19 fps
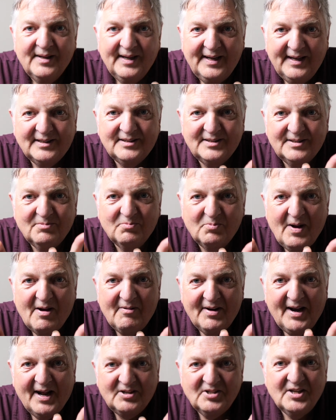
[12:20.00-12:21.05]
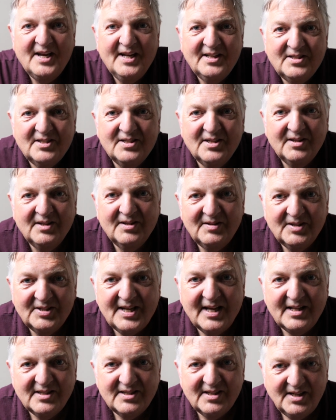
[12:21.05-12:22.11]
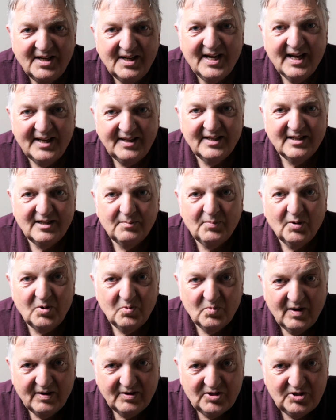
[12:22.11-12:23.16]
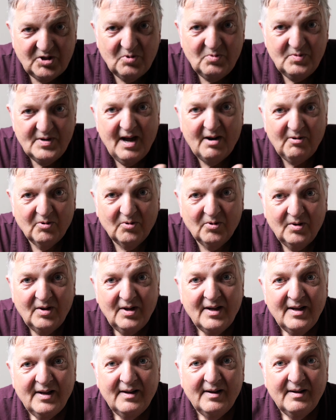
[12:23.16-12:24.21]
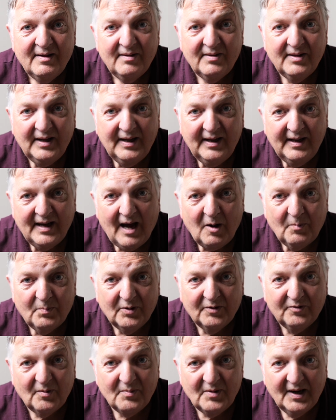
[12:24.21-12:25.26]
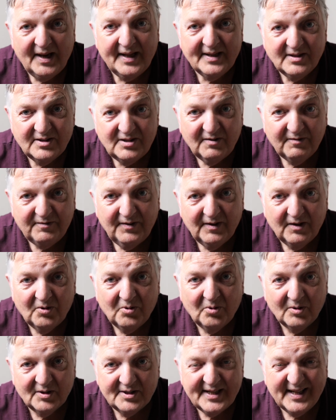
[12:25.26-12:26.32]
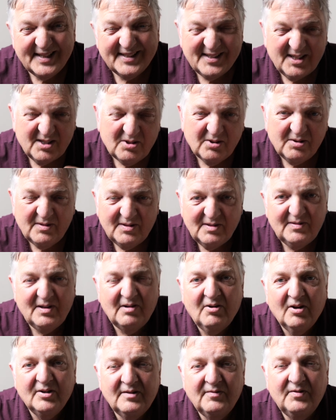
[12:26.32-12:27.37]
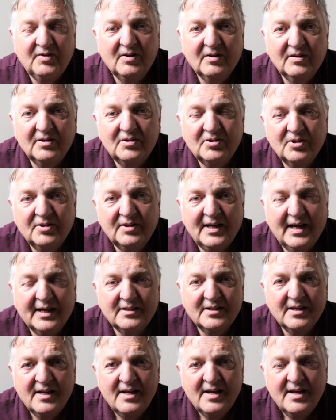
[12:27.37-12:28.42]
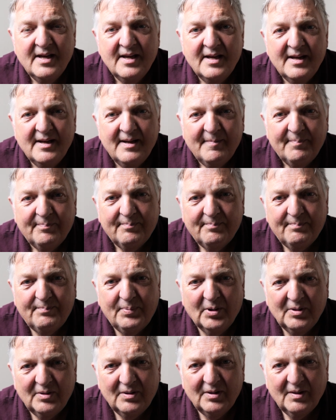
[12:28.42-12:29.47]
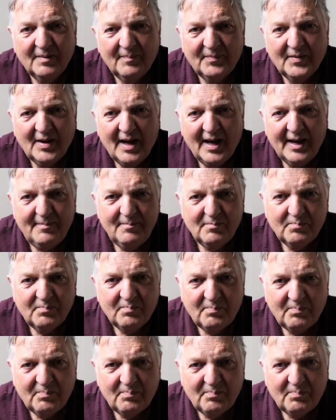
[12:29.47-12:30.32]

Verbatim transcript: it's where it actually hits the, the sensor, you can get to the point where it's too narrow, the output from the lens to fill the whole sensor. So there are difficulties on that. But I'm